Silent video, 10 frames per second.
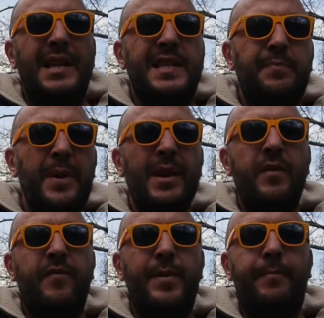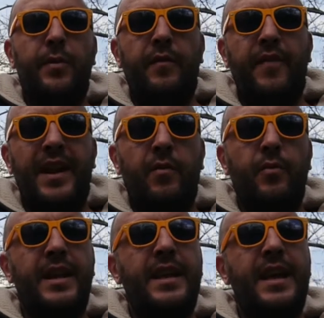Speak with people that
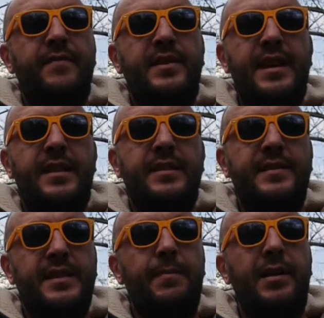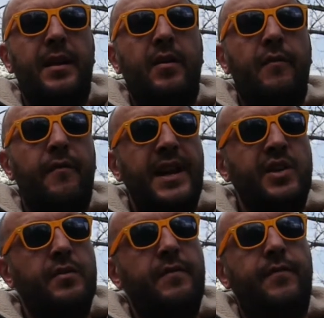already have done similar
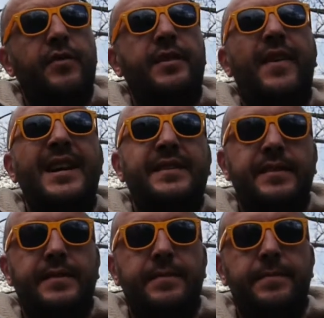conversion for advices.